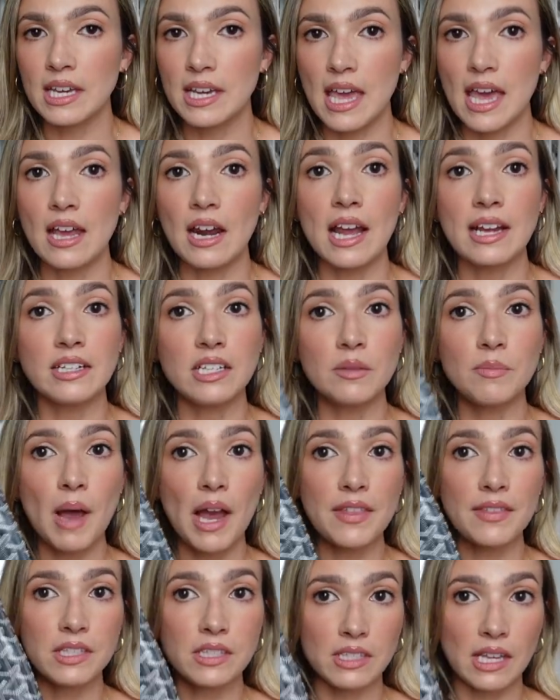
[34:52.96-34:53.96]
again, I did
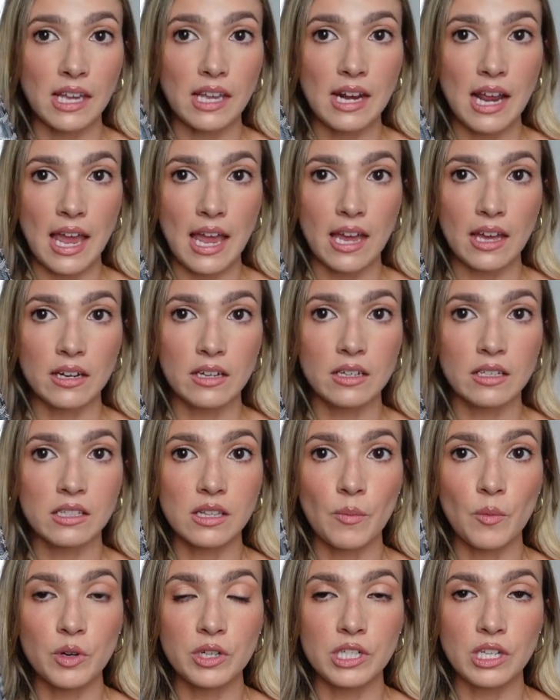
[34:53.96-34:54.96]
buy this secondhand.
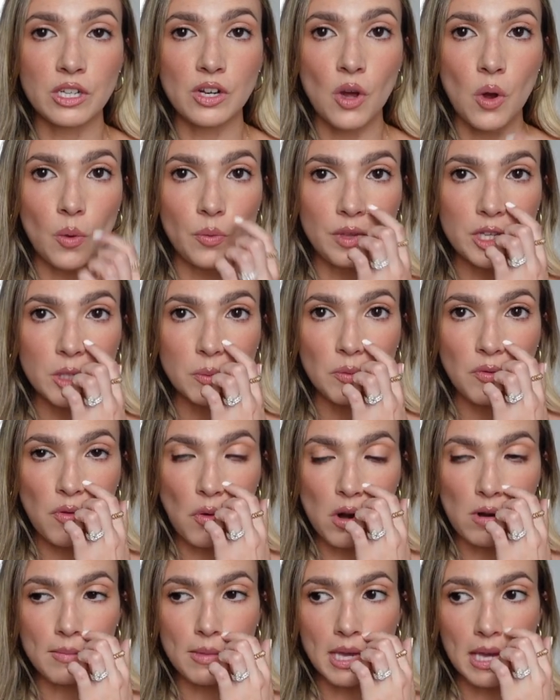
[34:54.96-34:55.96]
Someone did own this
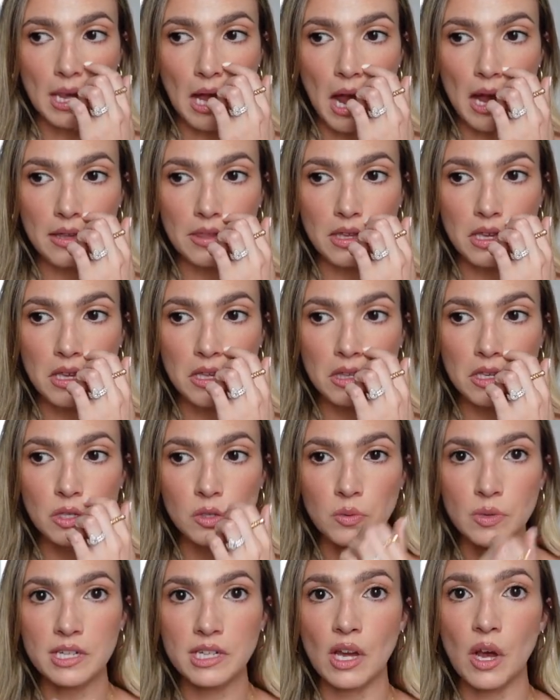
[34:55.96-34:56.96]
before me. I think
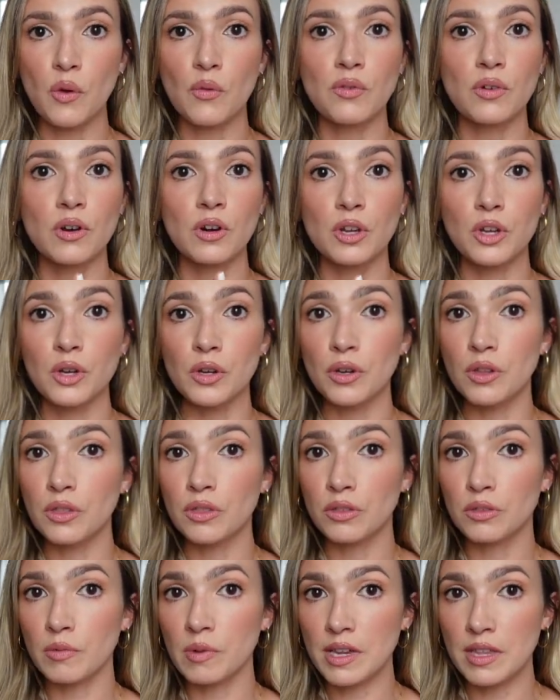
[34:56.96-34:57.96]
these retail for a good
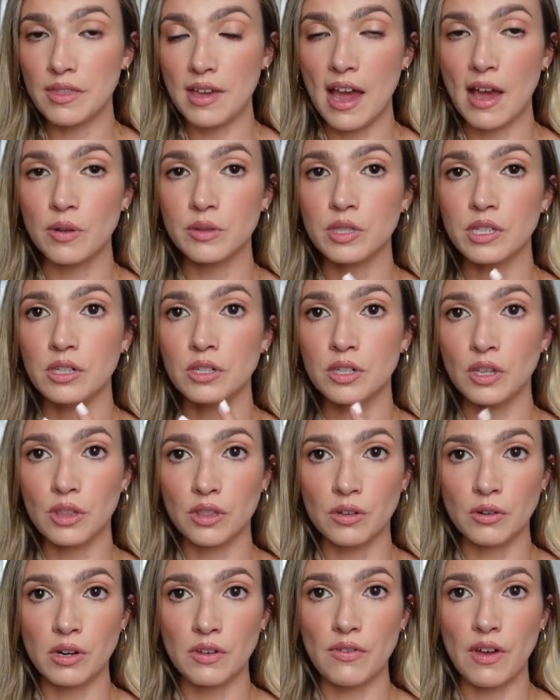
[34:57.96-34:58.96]
$3,000 to
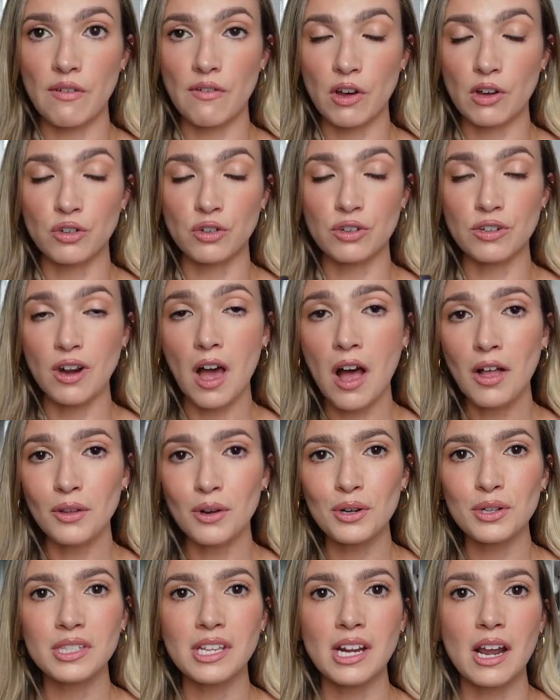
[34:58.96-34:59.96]

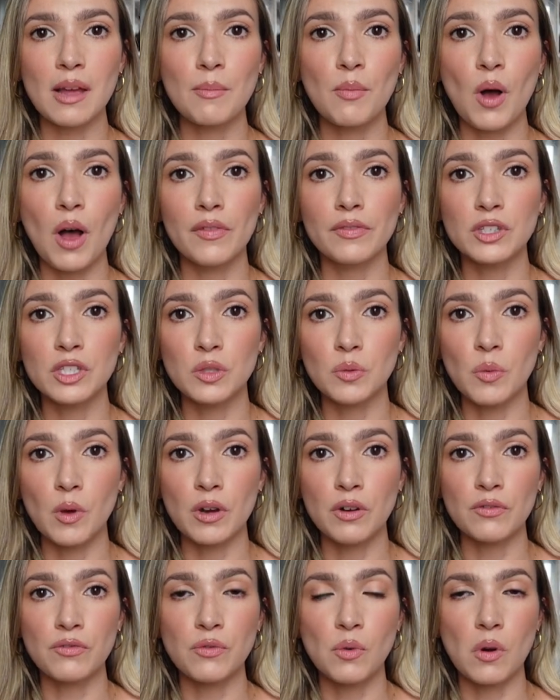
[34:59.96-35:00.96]
$3,500 and I bought this
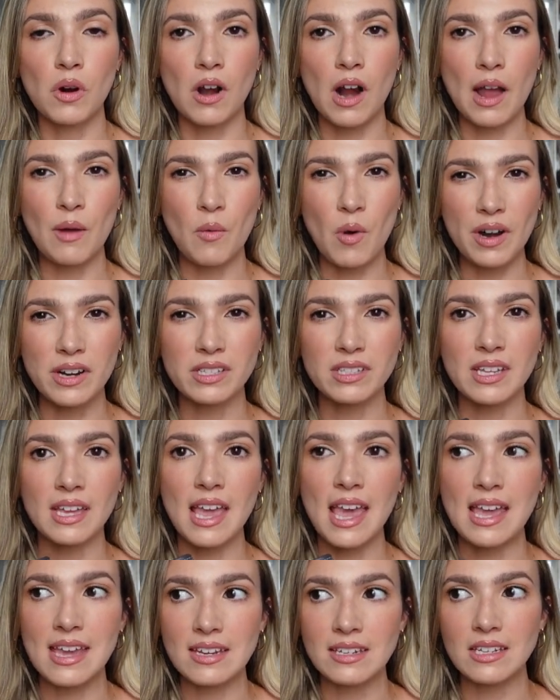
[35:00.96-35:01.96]
one for, I wanna say
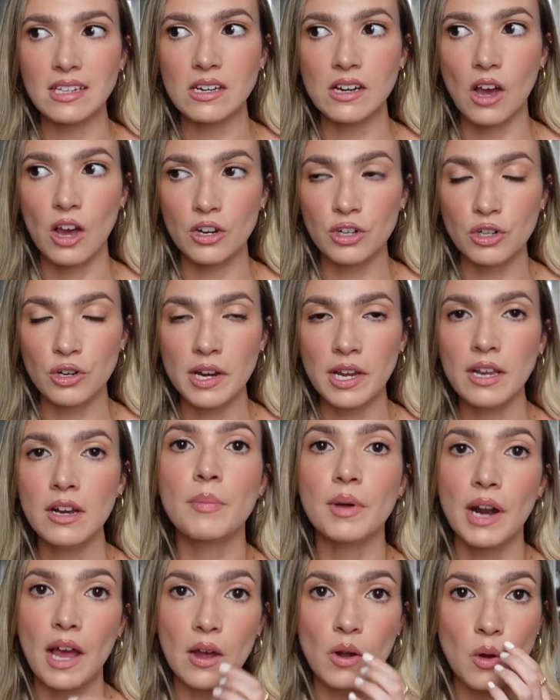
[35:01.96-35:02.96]
1800
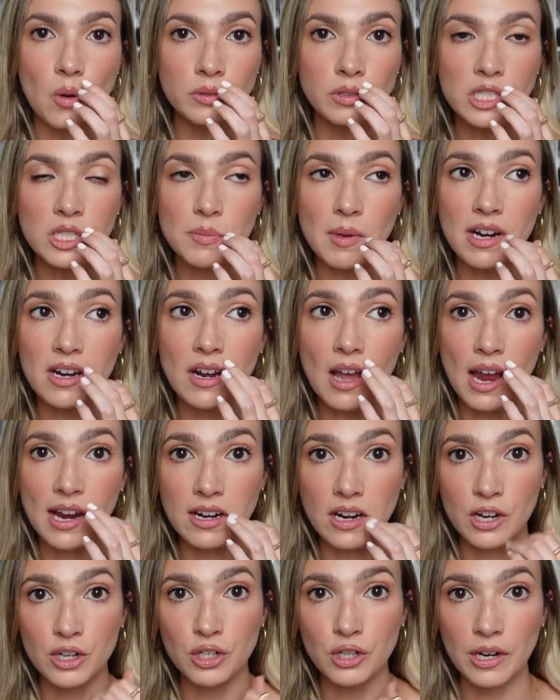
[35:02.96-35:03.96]
but I only spent
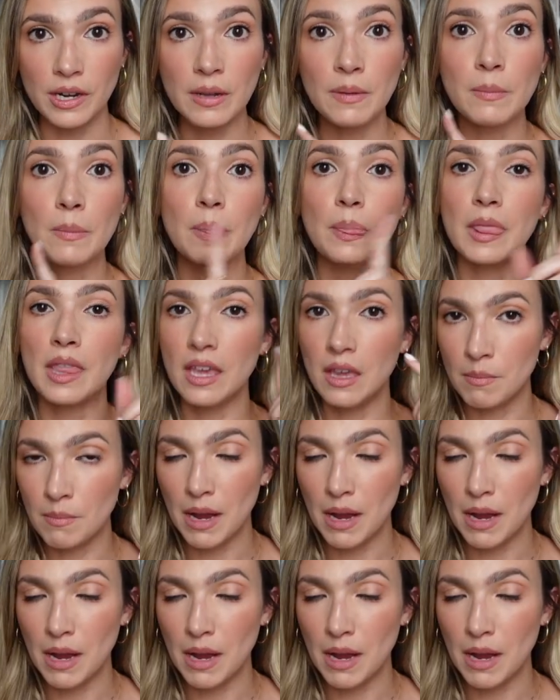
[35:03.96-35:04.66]
900 in